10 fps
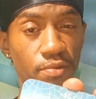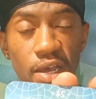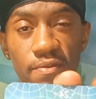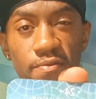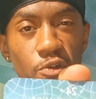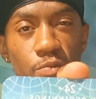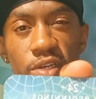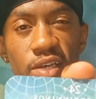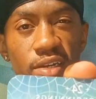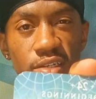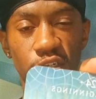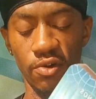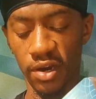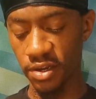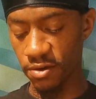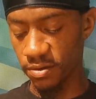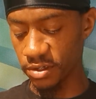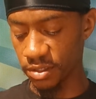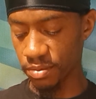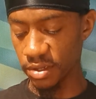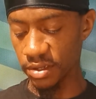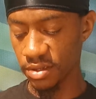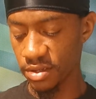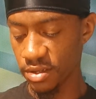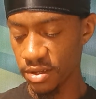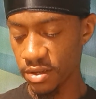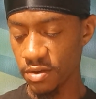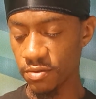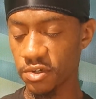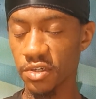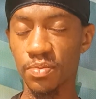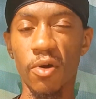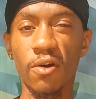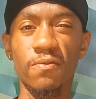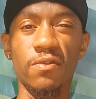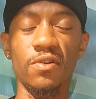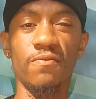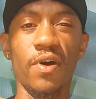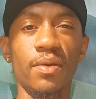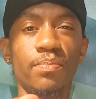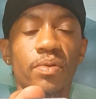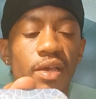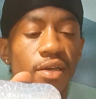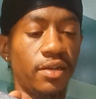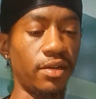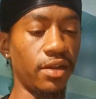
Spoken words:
we have new beginnings right here on the split, which is part of the divine plan.